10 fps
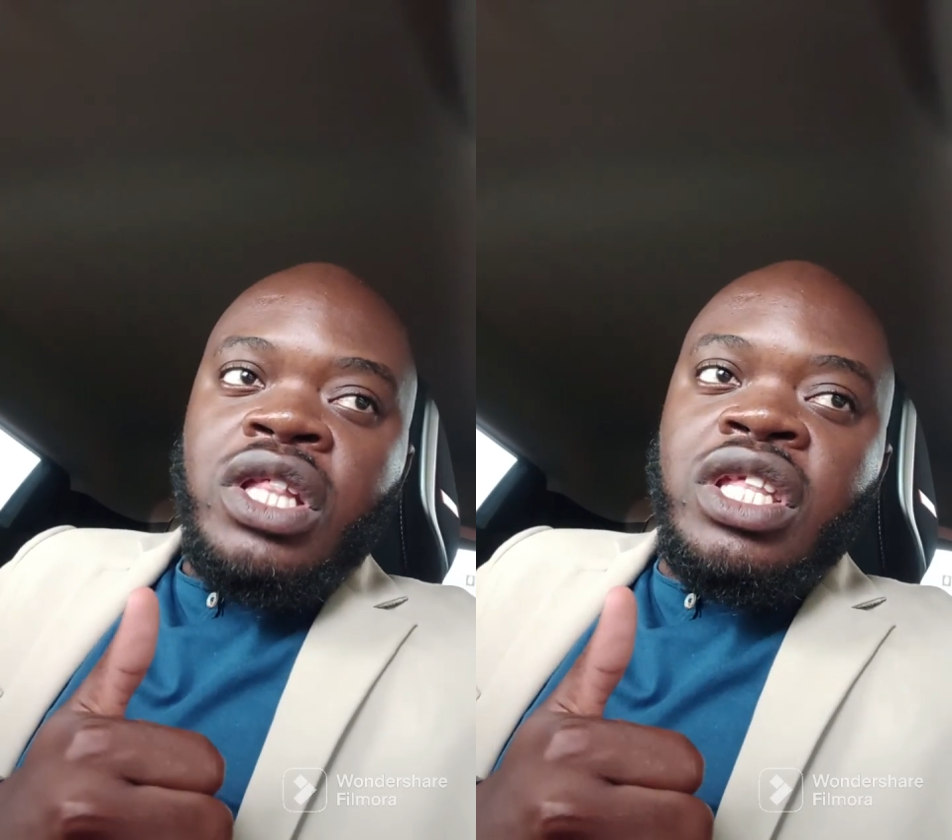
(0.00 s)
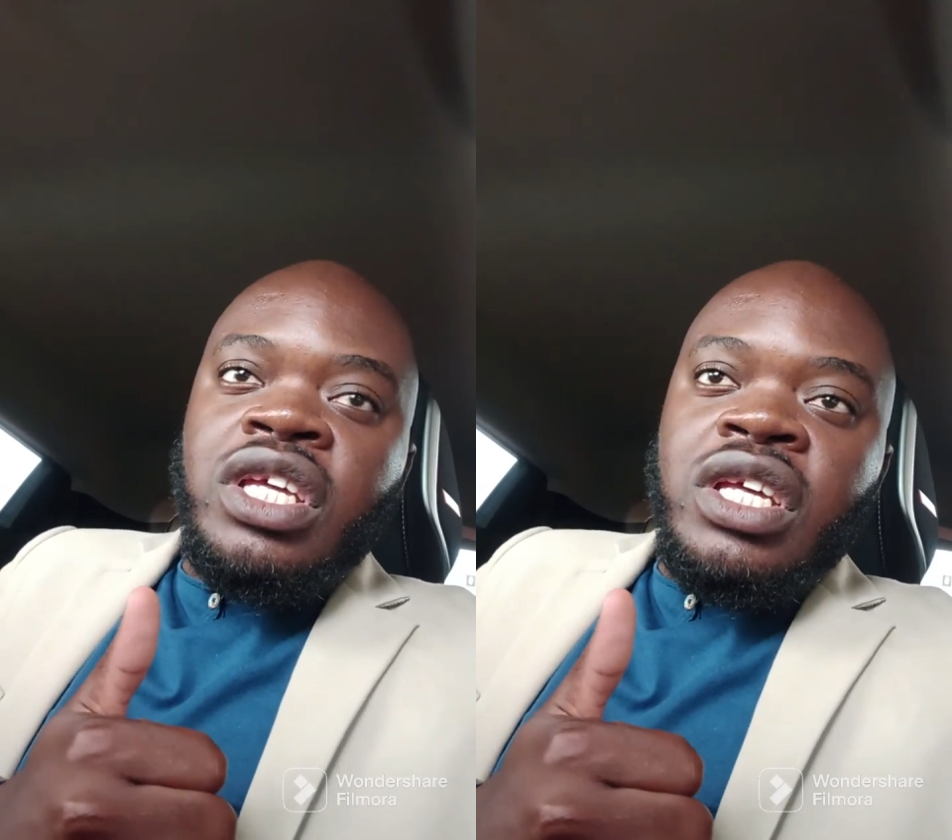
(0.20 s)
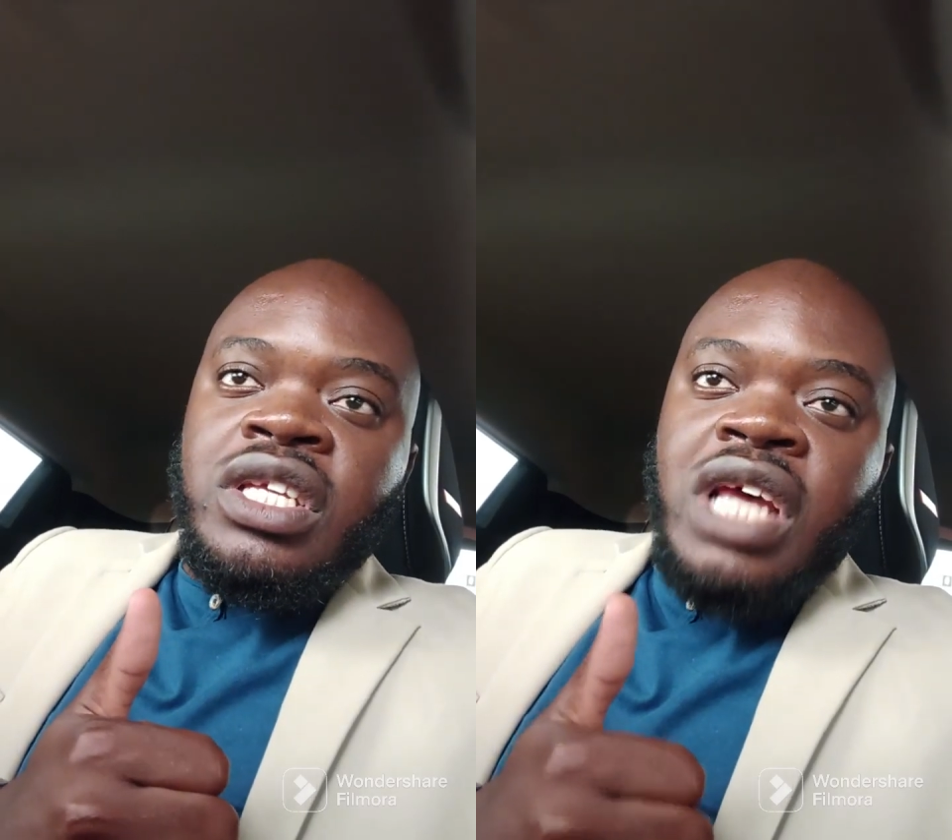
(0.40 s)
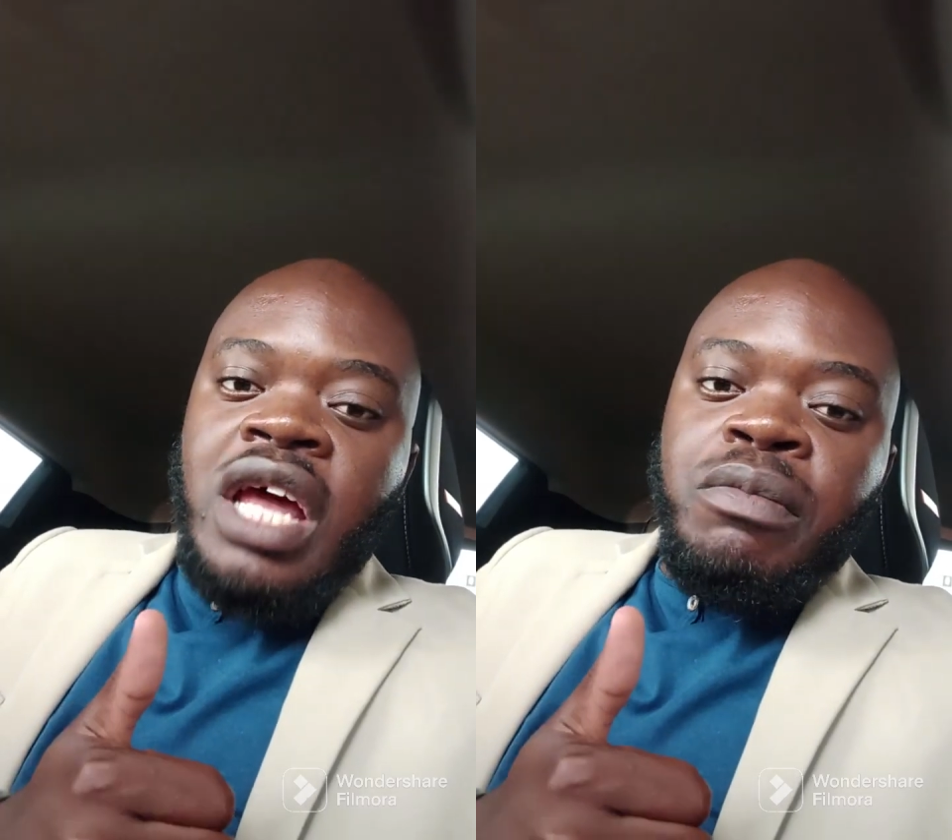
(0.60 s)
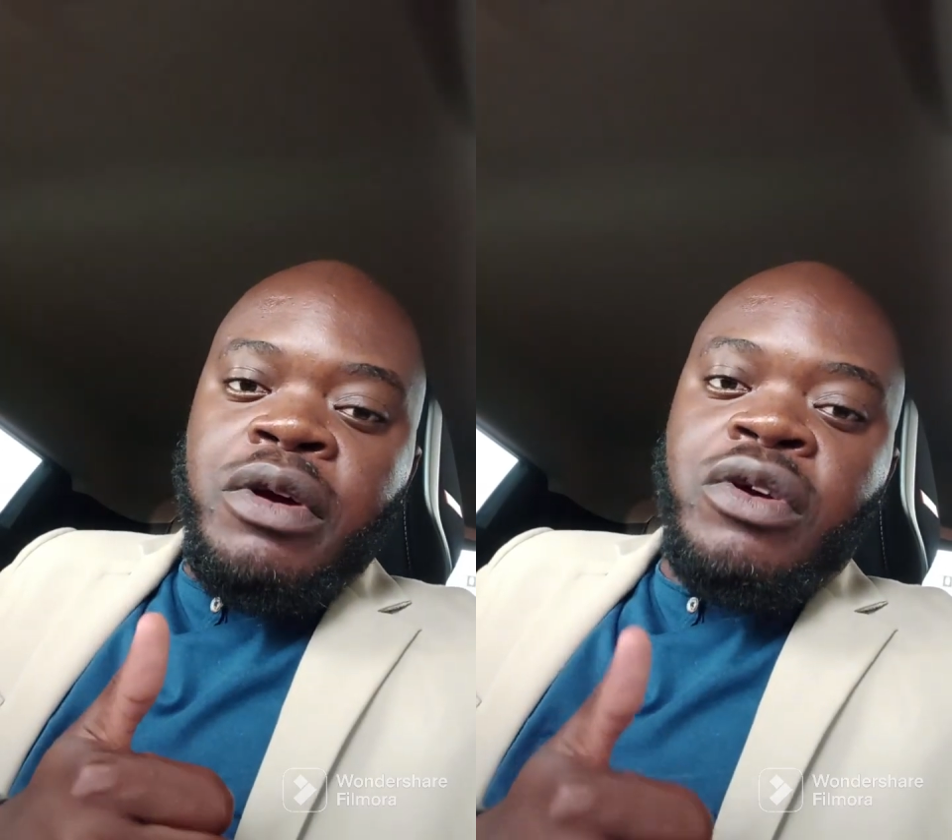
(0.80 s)
the
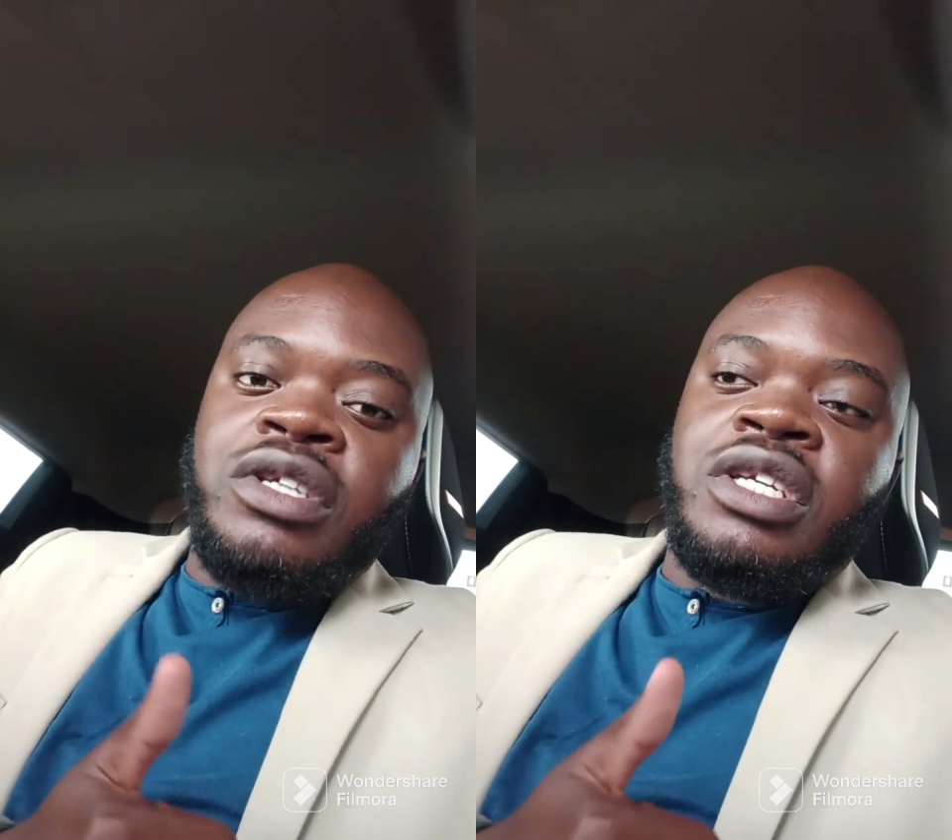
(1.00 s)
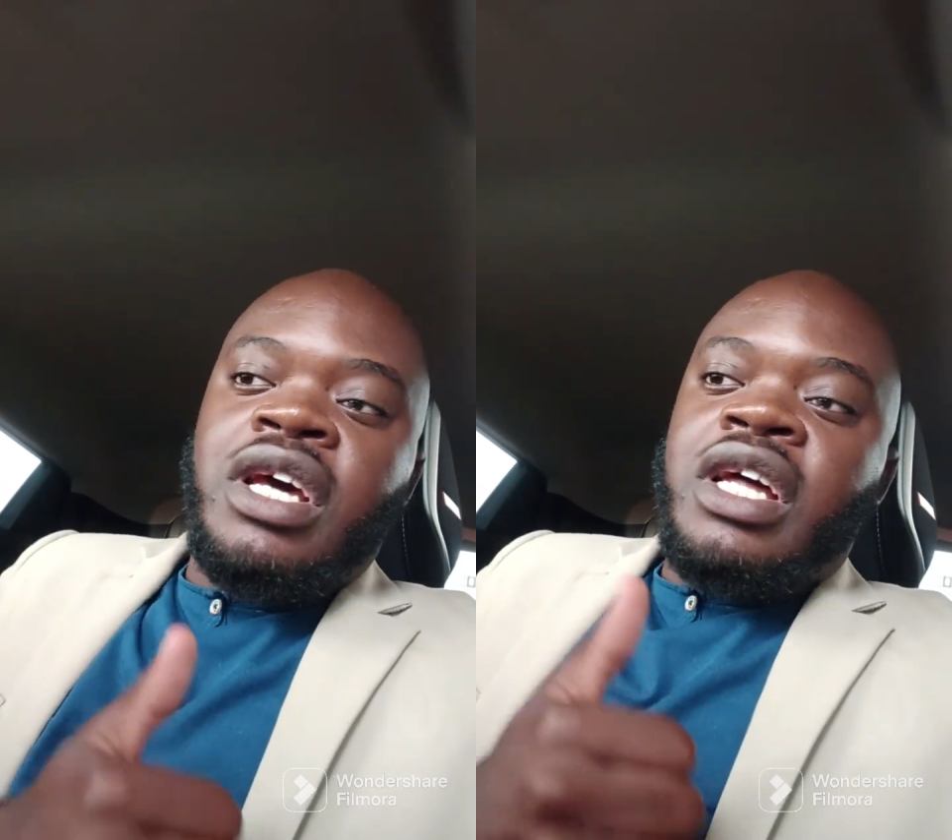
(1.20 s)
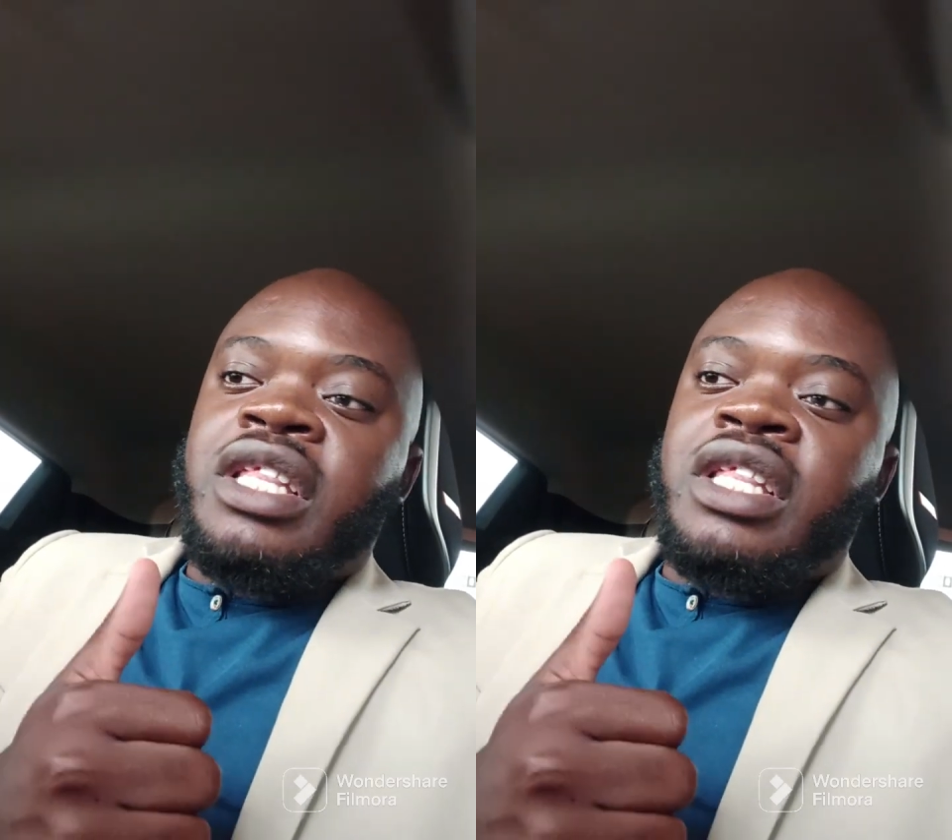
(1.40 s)
side mirrors.